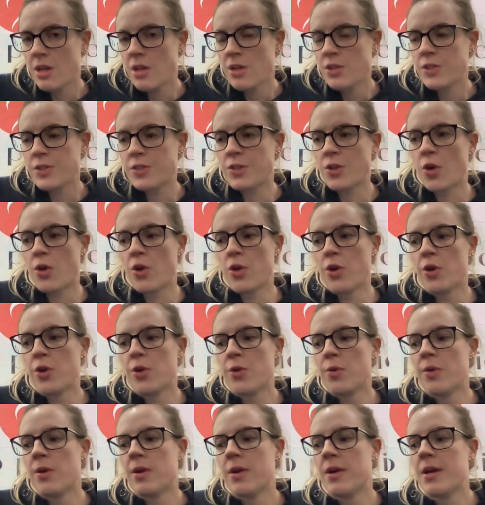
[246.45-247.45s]

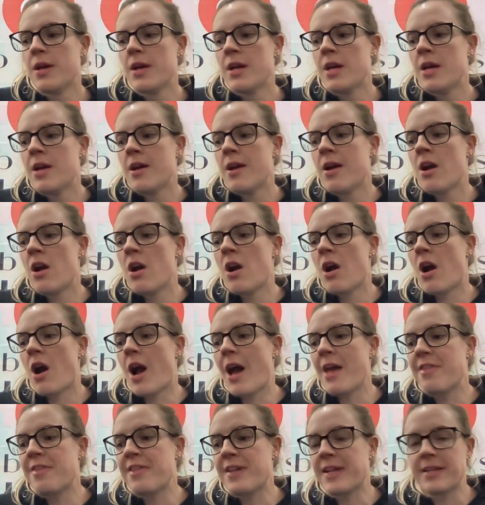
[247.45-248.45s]
So
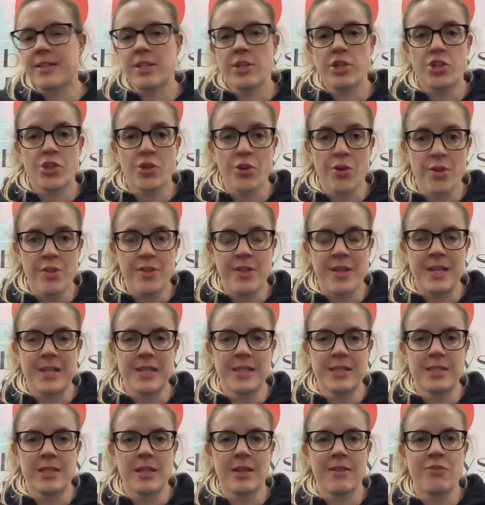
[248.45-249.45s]
I think the truth
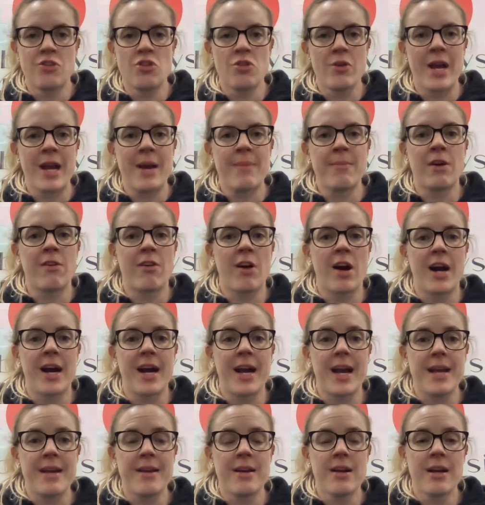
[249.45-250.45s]
is that if you
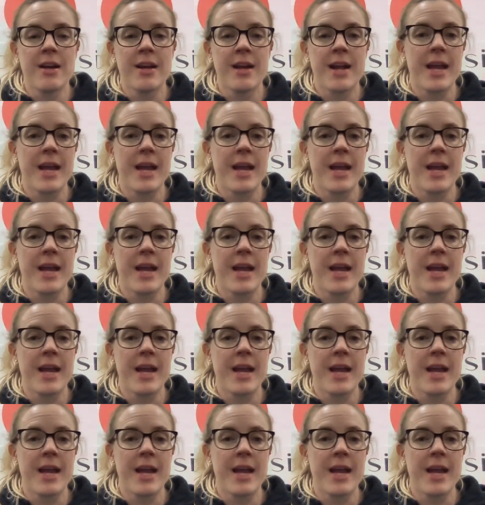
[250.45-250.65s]
MRI